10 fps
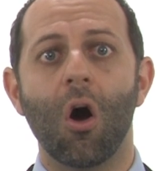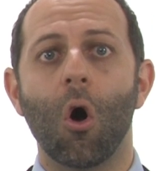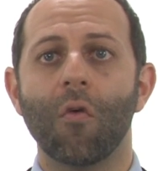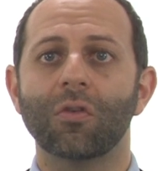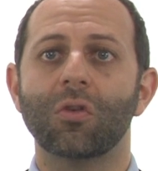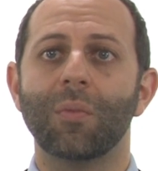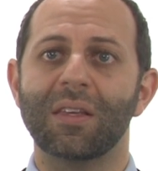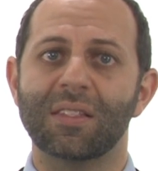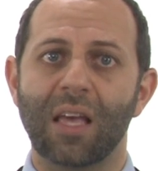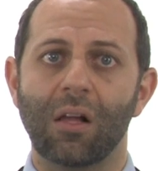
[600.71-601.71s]
over to my
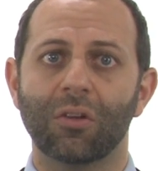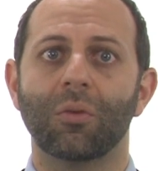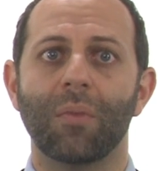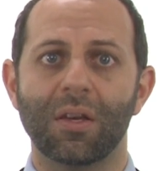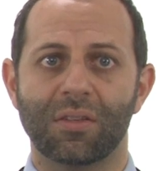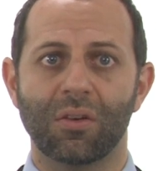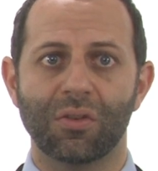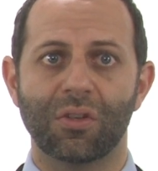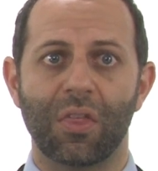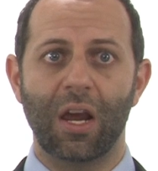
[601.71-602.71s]
skeletal
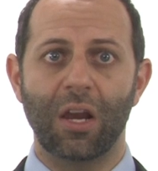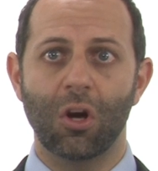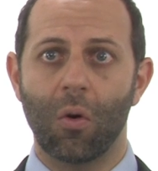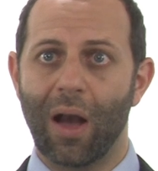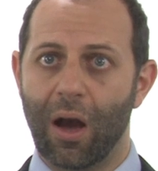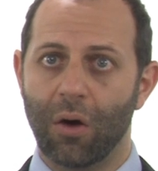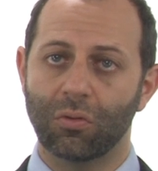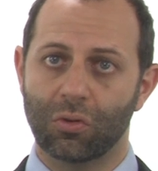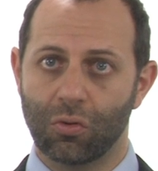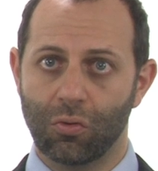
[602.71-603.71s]
muscles so I know how
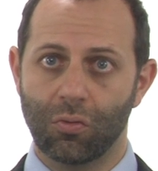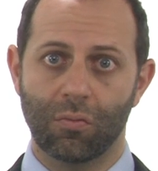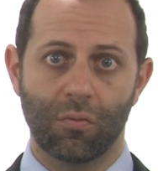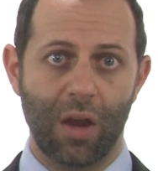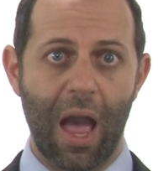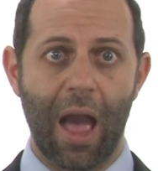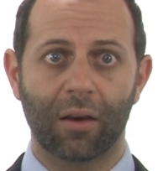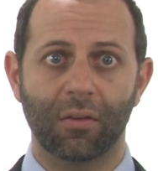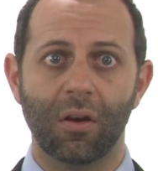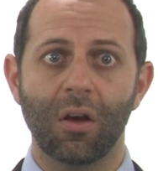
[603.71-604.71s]
to react.